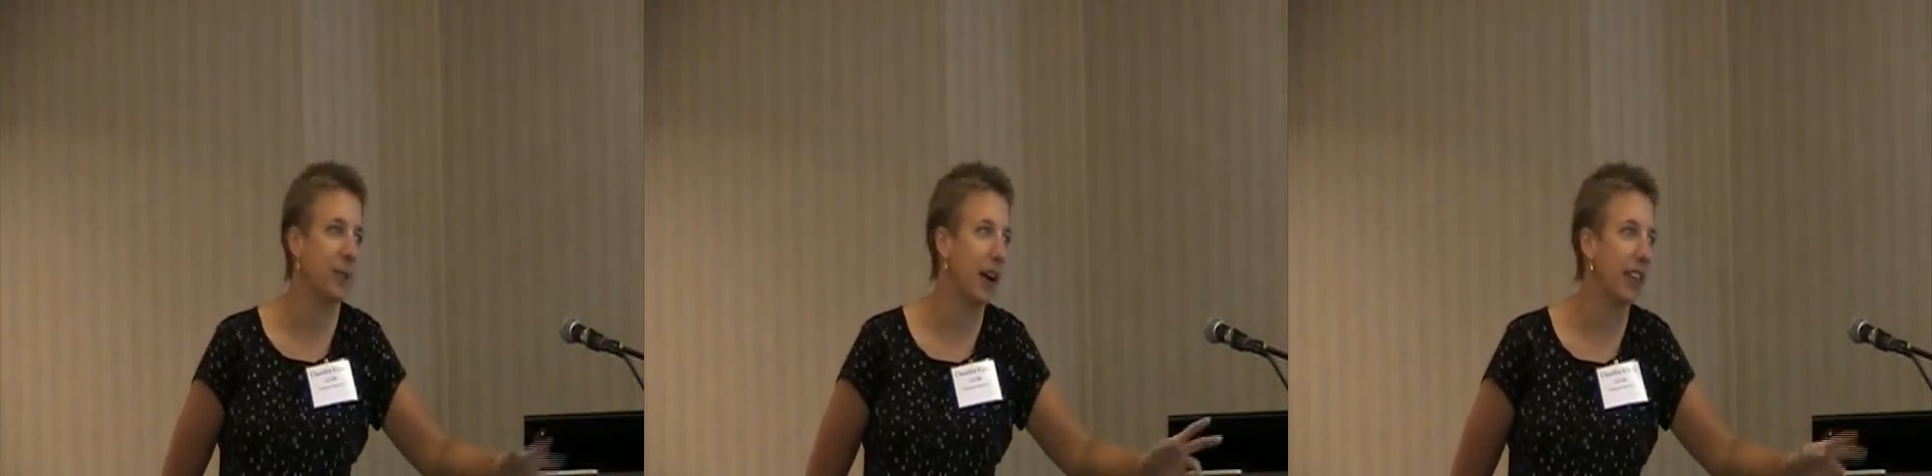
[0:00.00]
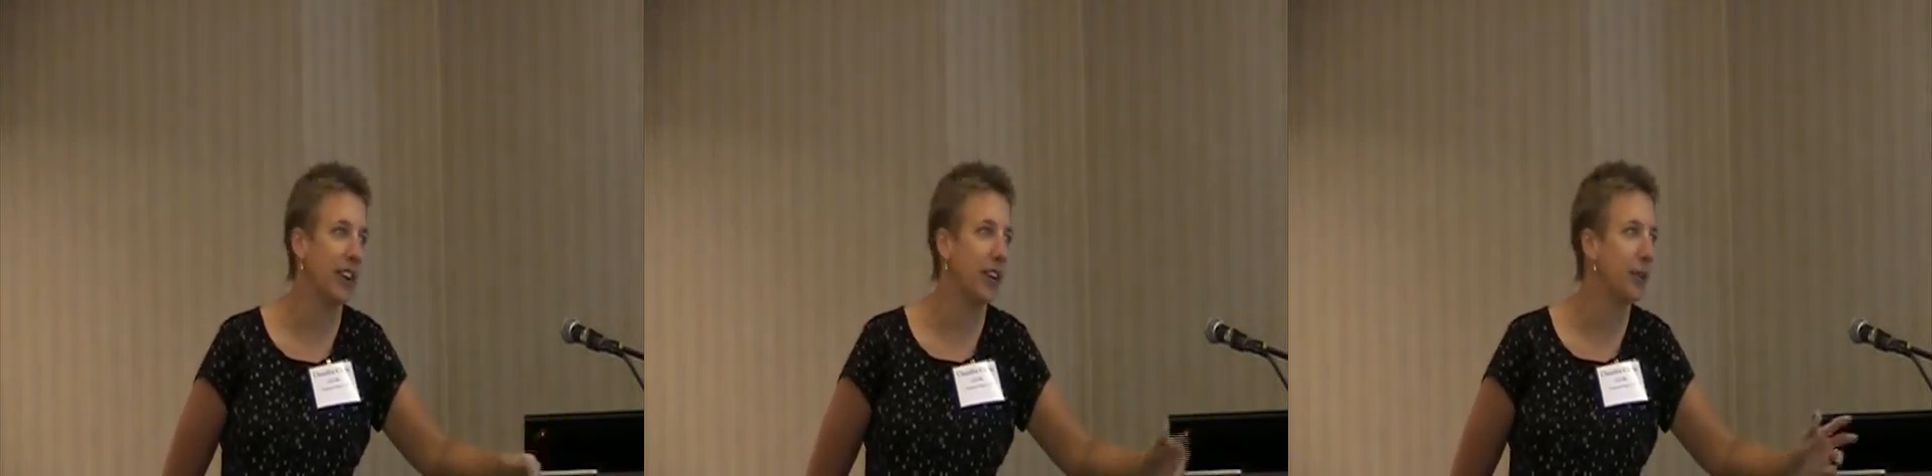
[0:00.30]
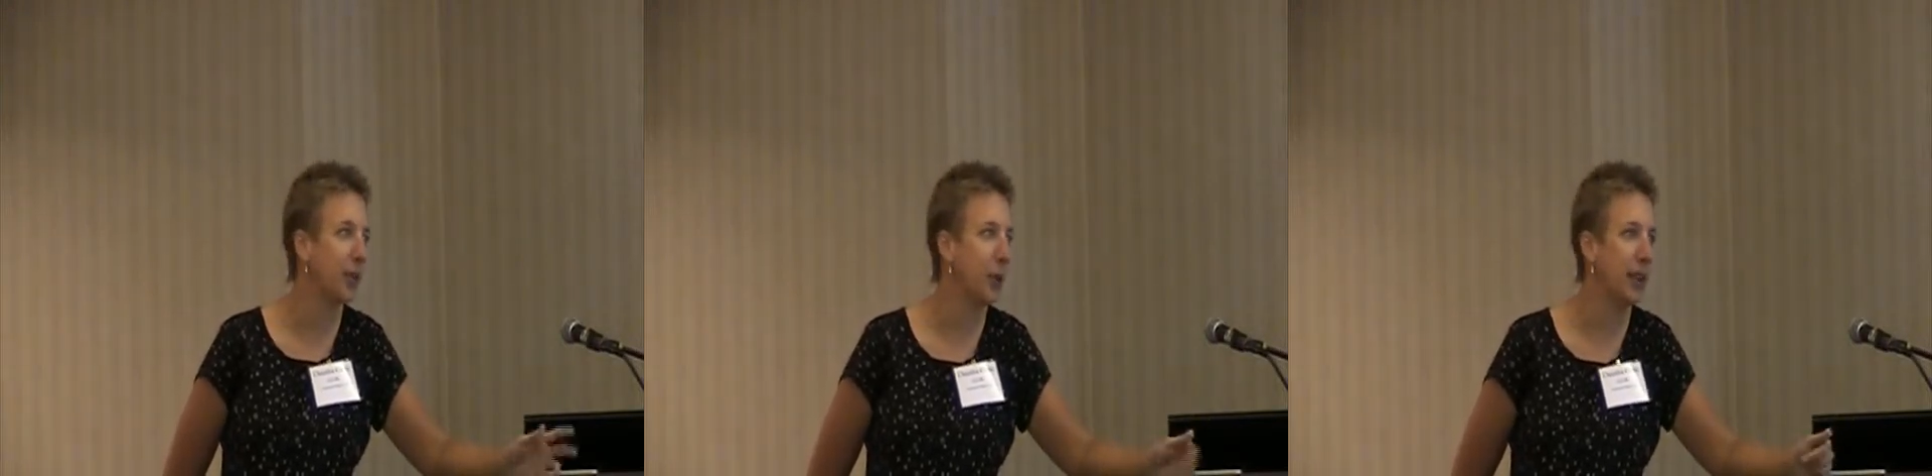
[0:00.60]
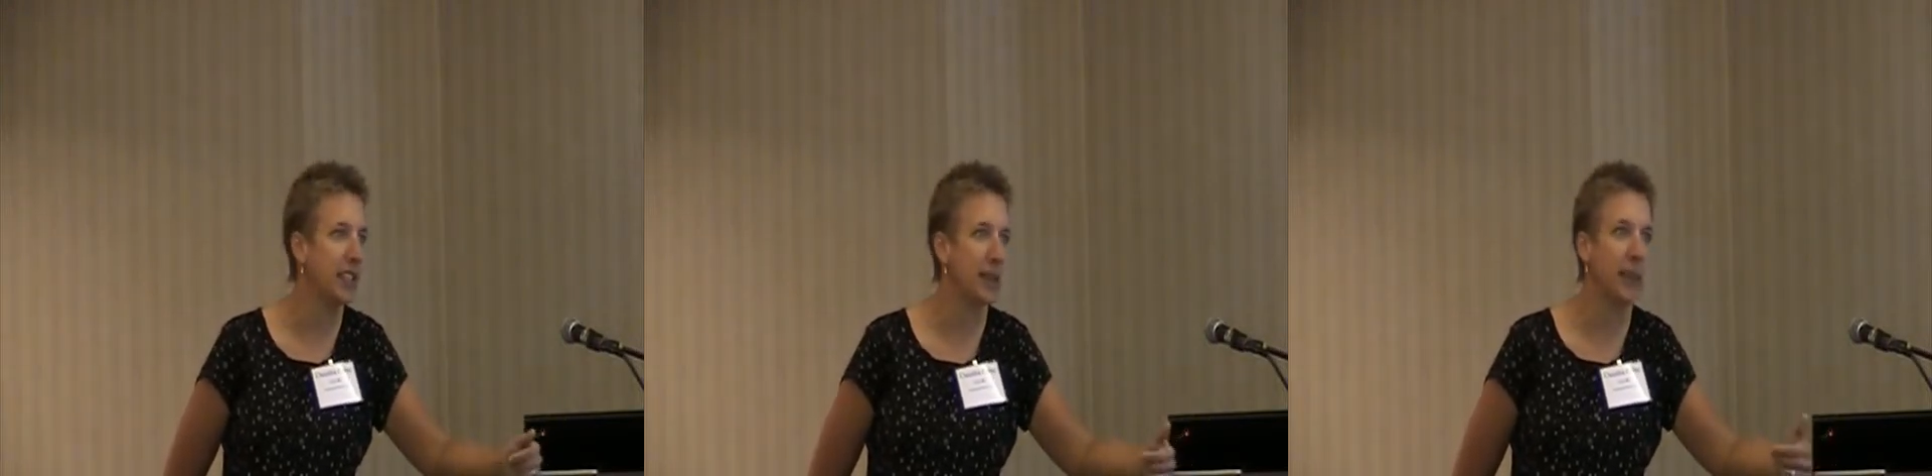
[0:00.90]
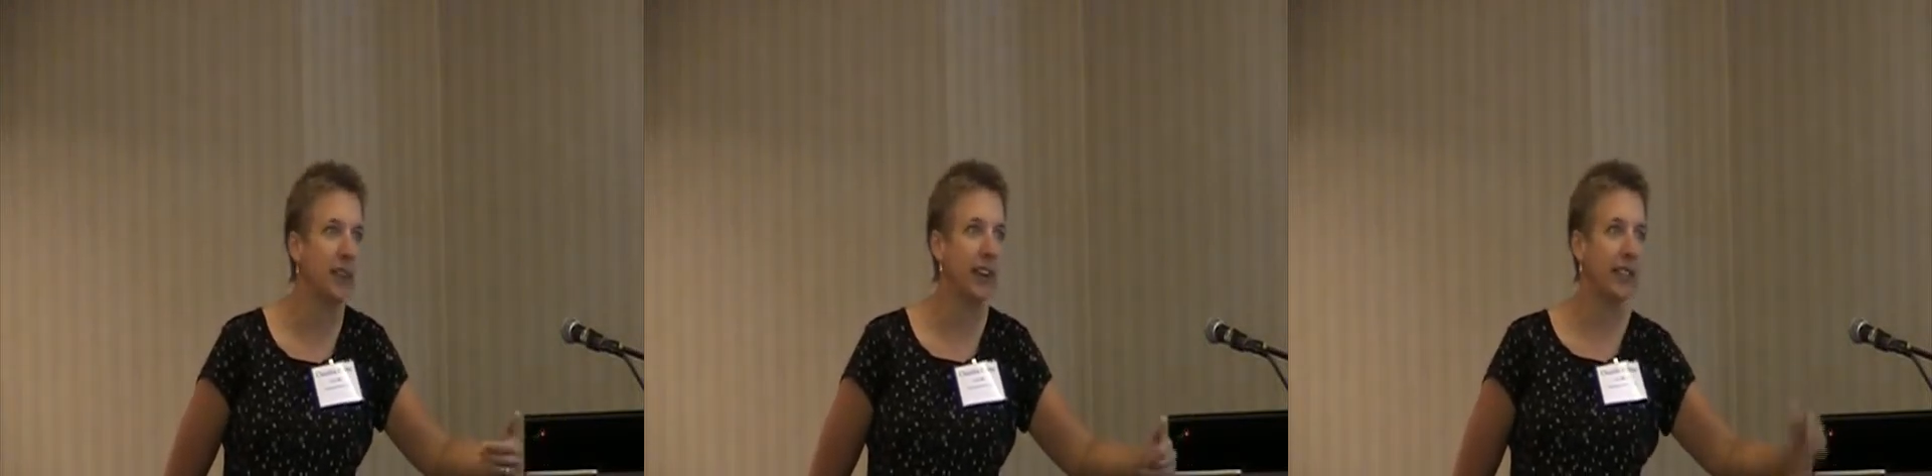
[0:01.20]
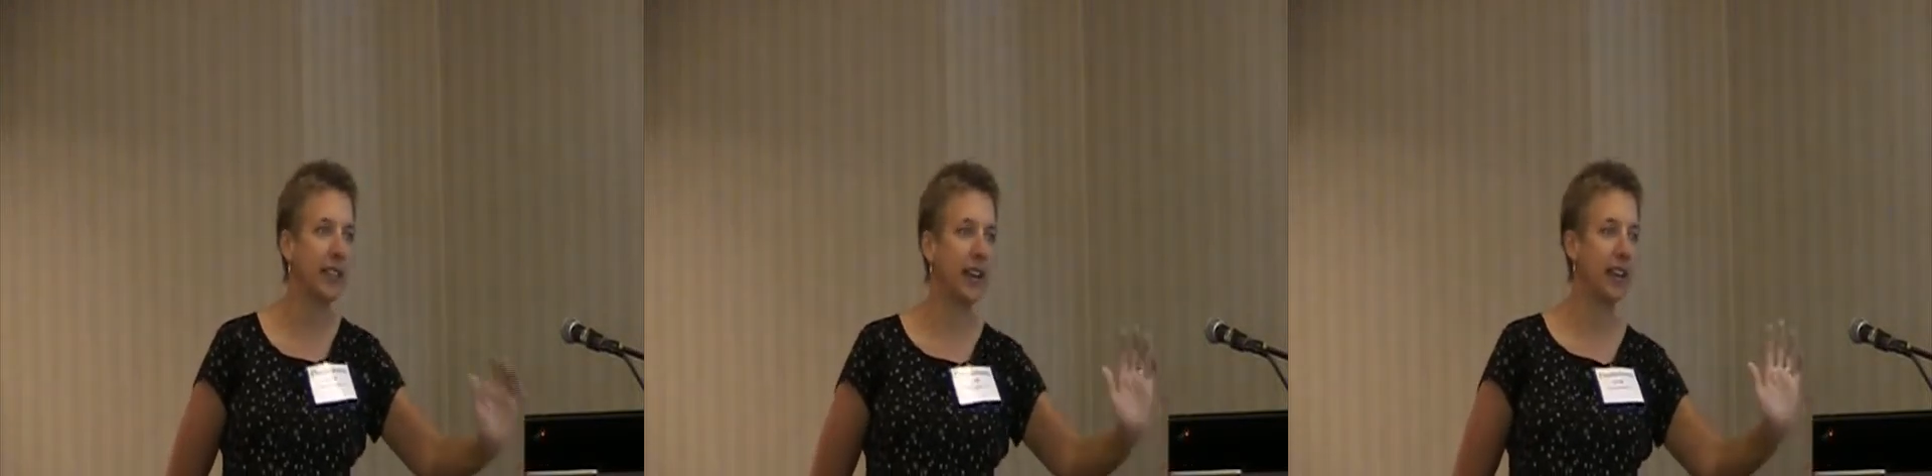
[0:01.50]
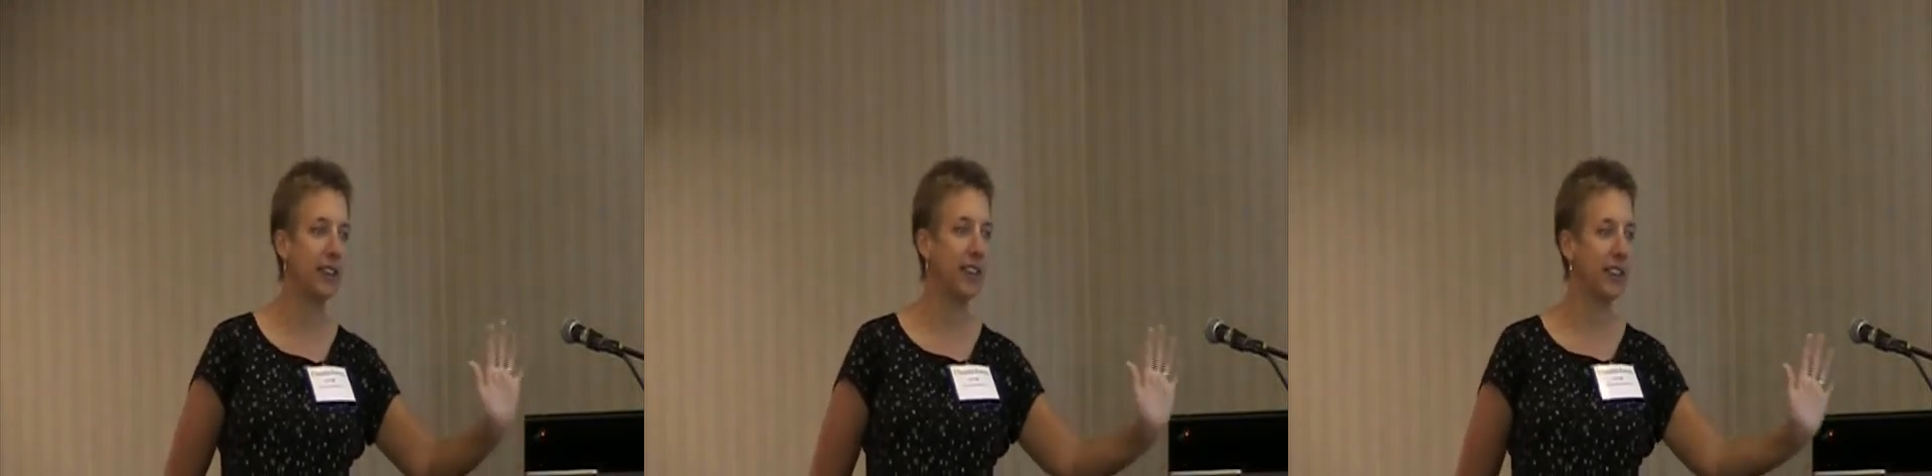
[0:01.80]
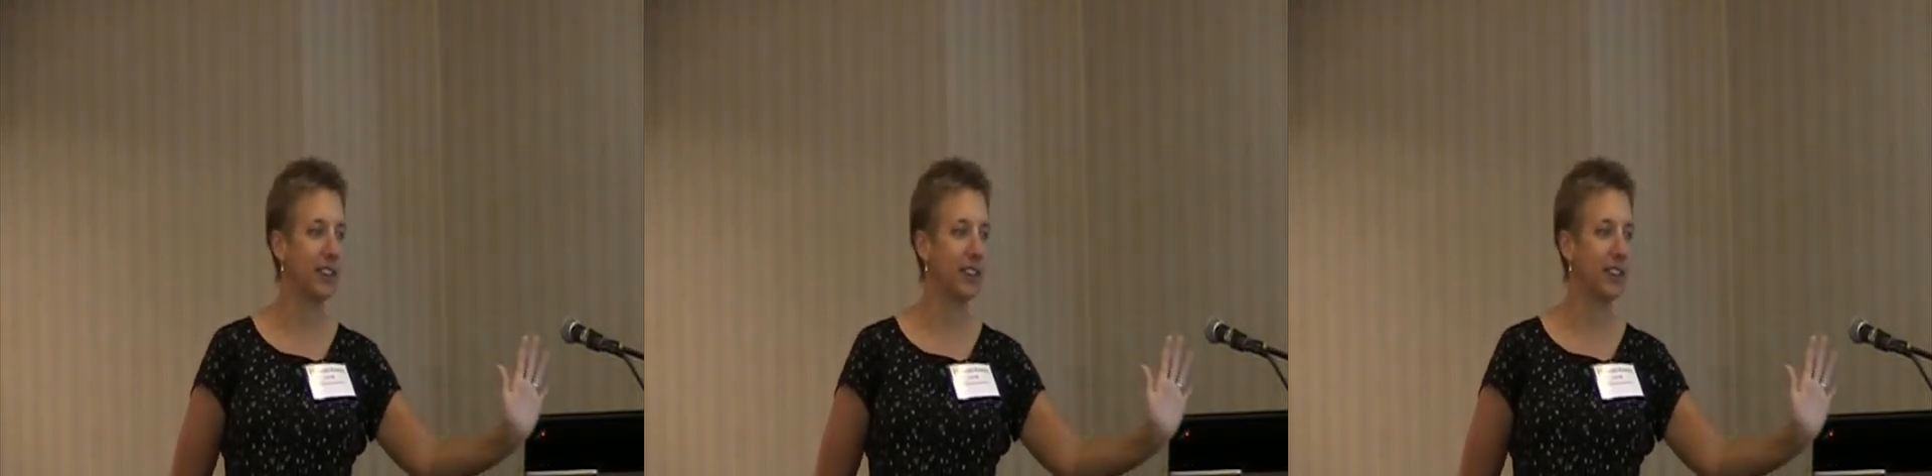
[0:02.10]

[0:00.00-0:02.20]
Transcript: Python or Ruby, something very exciting.